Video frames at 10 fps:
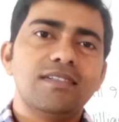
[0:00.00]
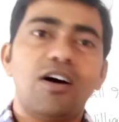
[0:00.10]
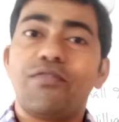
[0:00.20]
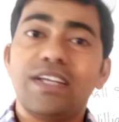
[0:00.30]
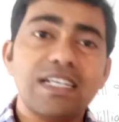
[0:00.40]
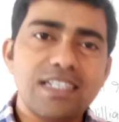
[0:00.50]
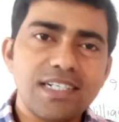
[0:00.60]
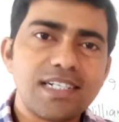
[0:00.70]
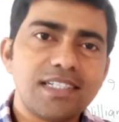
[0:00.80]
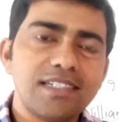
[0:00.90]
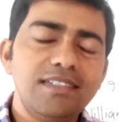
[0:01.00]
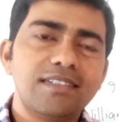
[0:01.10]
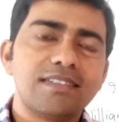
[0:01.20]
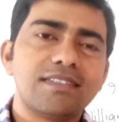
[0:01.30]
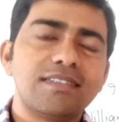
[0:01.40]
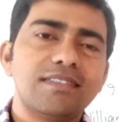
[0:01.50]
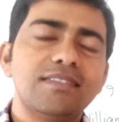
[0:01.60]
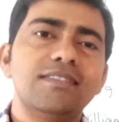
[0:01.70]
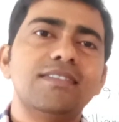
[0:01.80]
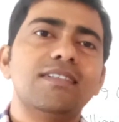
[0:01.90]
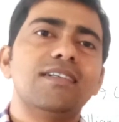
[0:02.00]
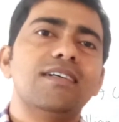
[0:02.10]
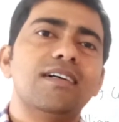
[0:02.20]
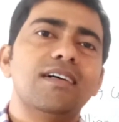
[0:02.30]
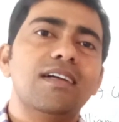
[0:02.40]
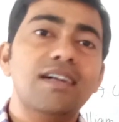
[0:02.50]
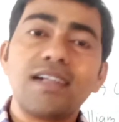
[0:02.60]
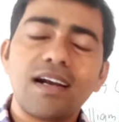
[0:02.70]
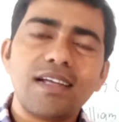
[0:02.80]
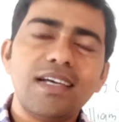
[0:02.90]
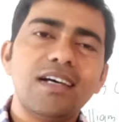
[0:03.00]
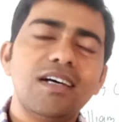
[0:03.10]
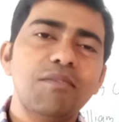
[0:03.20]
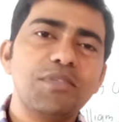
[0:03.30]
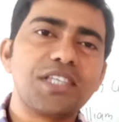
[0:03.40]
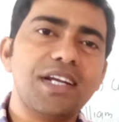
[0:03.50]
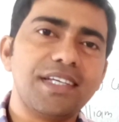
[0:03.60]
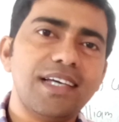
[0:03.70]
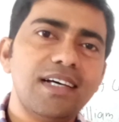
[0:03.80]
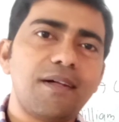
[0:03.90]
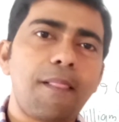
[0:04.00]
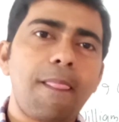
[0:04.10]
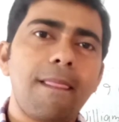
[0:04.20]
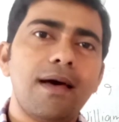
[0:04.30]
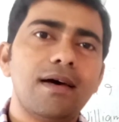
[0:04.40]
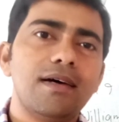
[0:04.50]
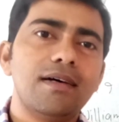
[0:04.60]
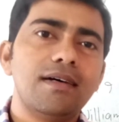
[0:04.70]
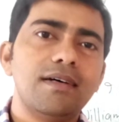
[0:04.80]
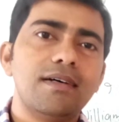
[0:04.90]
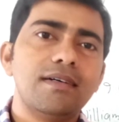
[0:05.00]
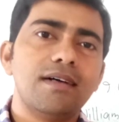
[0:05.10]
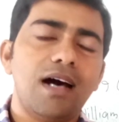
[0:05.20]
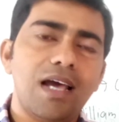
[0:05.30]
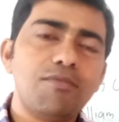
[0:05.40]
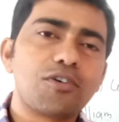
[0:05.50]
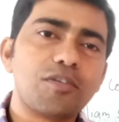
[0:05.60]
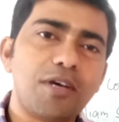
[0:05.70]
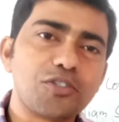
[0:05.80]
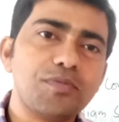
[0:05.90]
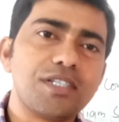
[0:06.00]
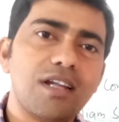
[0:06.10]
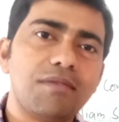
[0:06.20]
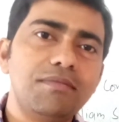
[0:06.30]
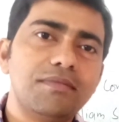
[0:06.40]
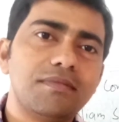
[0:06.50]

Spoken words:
of English Literature, Literaria Miscellanea. I am Dr. Masoom Islam.